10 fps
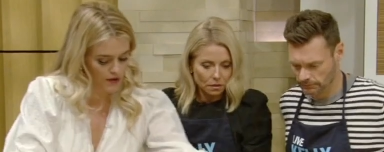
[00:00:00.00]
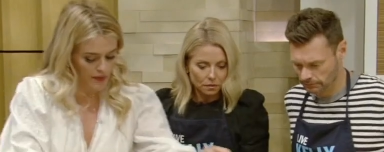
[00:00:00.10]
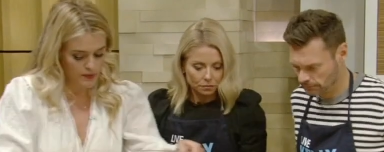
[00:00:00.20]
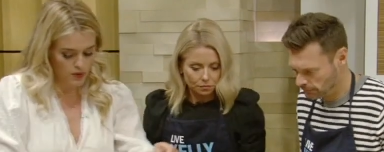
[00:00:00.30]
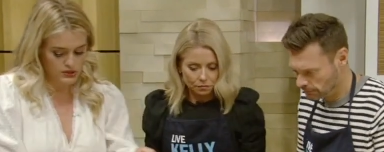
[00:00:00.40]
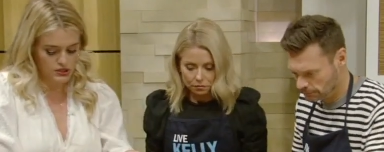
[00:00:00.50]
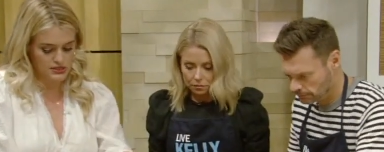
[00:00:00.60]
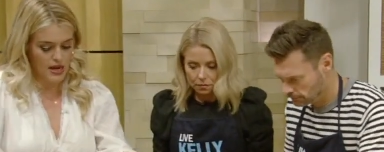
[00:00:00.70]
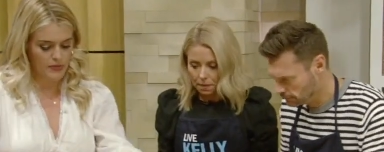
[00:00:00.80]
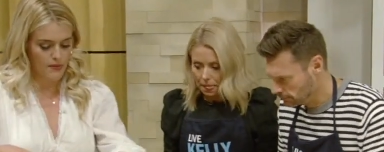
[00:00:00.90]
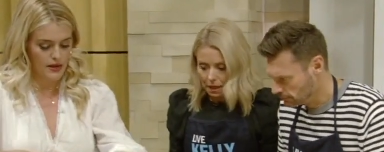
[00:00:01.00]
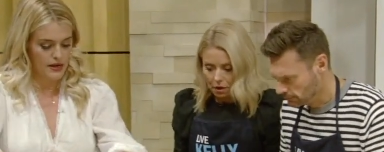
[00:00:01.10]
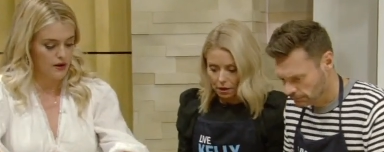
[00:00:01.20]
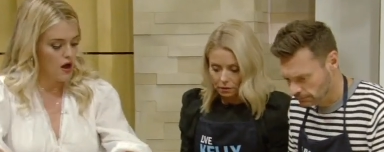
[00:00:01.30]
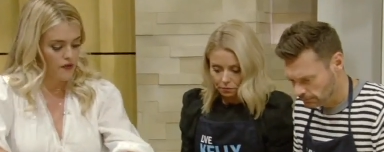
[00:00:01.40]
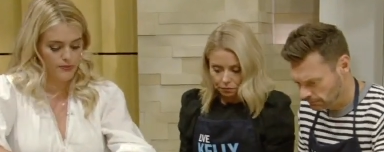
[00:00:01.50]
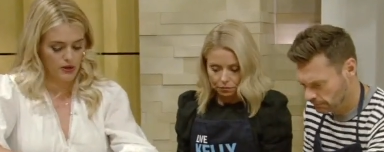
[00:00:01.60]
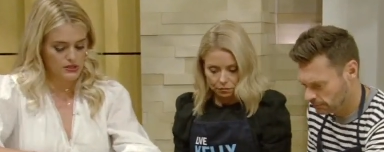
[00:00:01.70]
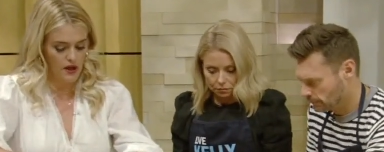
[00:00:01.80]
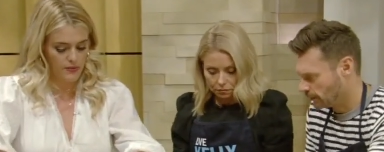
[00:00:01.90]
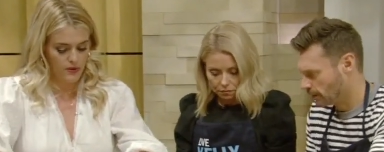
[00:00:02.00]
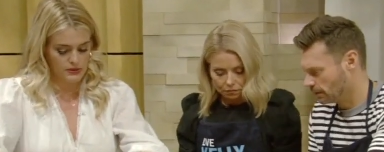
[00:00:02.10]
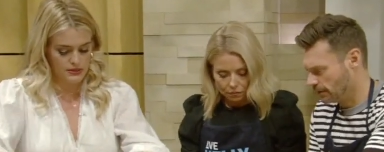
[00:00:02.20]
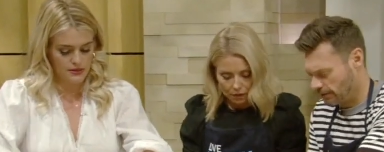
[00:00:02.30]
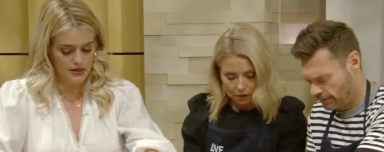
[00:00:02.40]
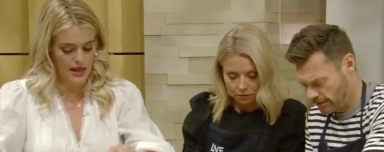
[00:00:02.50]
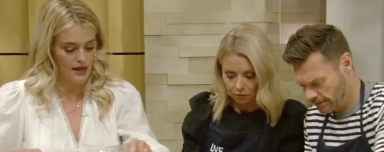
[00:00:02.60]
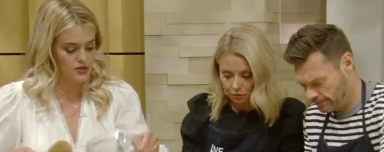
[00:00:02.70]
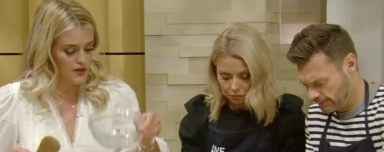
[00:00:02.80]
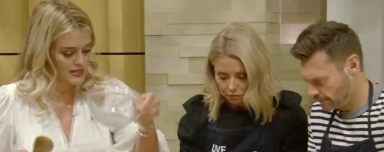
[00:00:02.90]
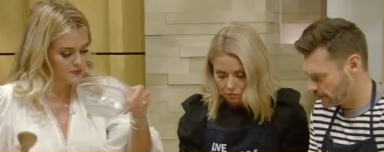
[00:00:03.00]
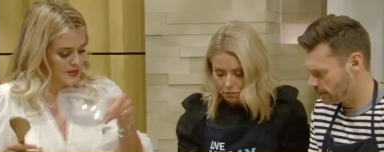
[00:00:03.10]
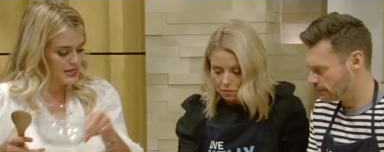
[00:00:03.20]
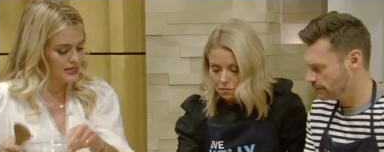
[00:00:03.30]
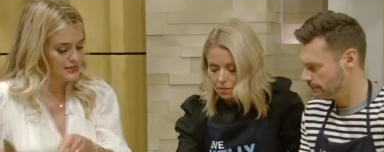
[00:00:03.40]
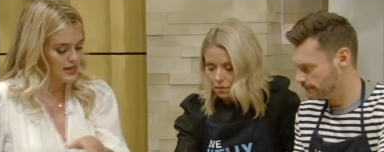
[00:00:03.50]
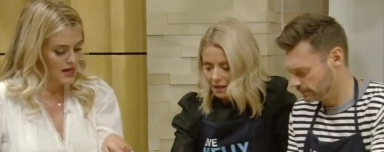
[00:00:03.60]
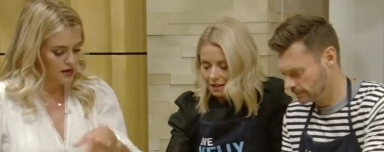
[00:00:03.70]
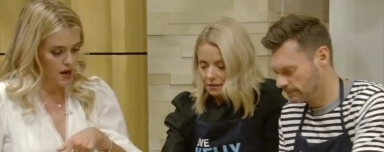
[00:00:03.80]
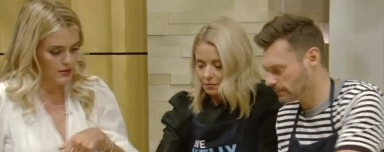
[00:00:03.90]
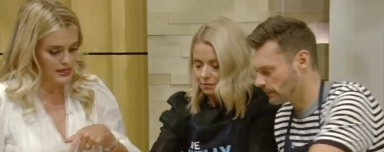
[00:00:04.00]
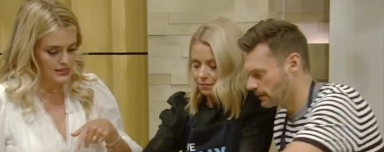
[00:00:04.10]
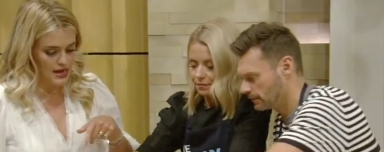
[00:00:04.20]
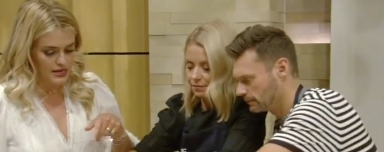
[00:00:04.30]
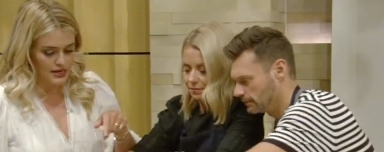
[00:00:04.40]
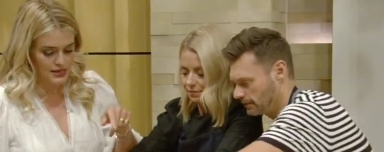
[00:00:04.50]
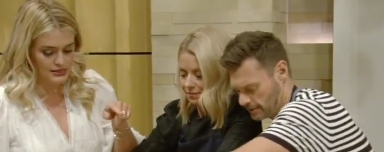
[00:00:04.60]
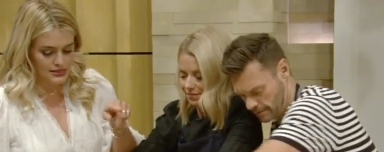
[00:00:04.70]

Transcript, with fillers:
Speaker 1: the, grab the bowls and just dump them on in here. Okay. All the bowls, all the bowls. There you go. Yeah, so that's beans, caramelized onions,